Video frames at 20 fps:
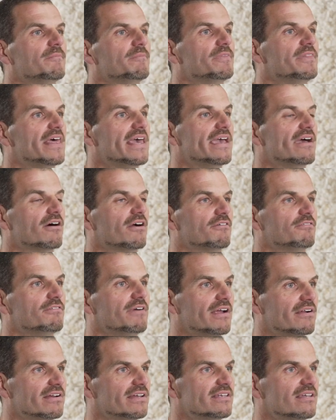They are
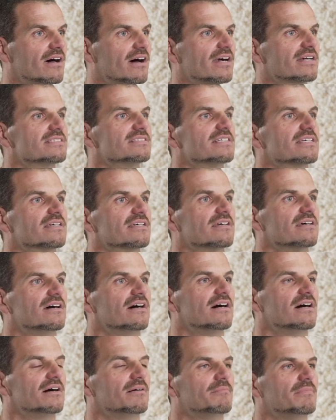very toxic,
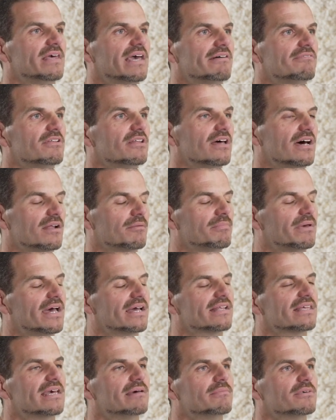they have a lot of
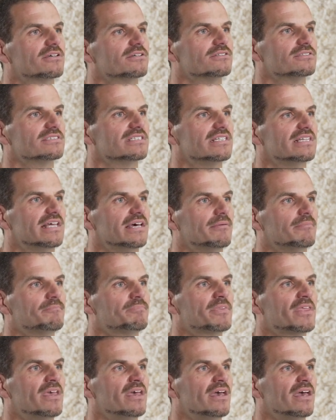bad chemicals in them,
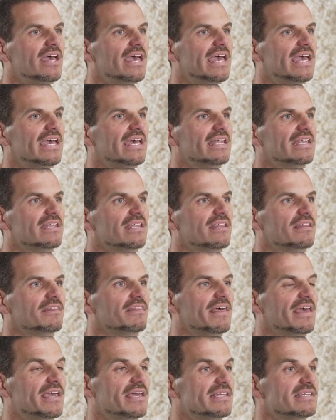and
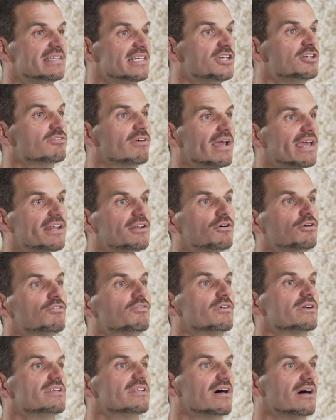they degrade
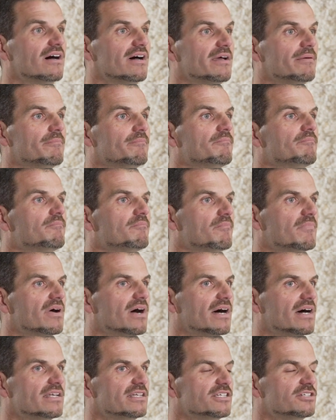over time.
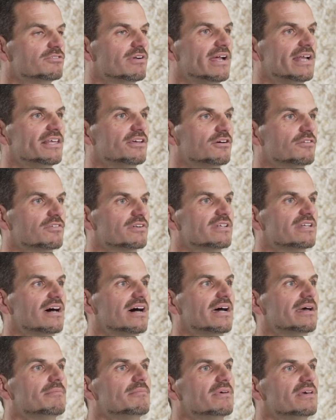Degrading over
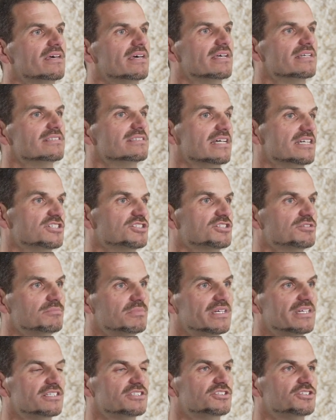time essentially
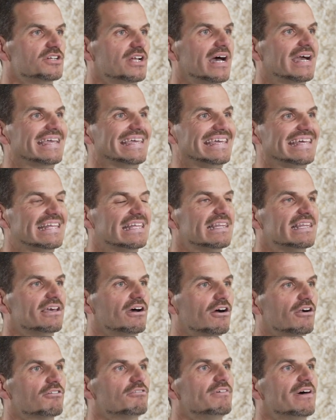means you're not getting the
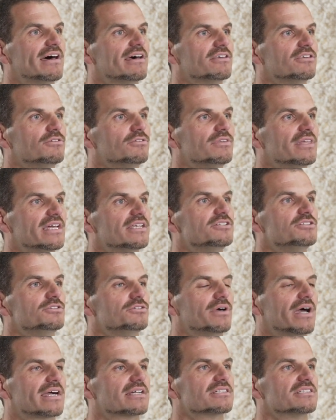R value that
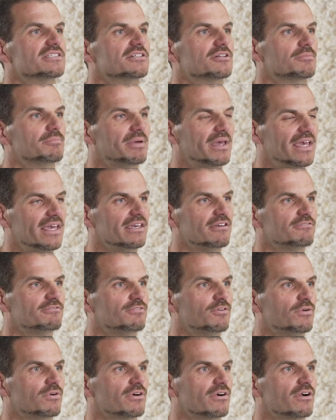you actually are paying
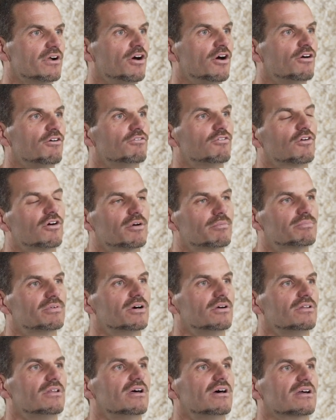for a
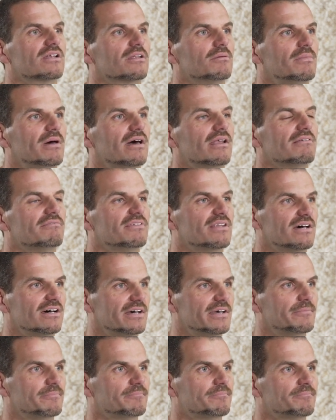prolonged amount of
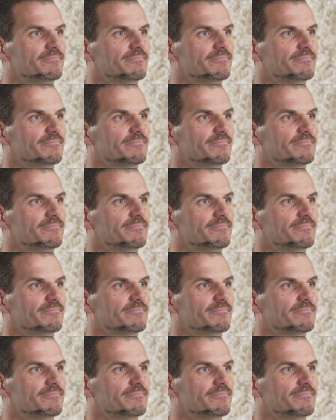time.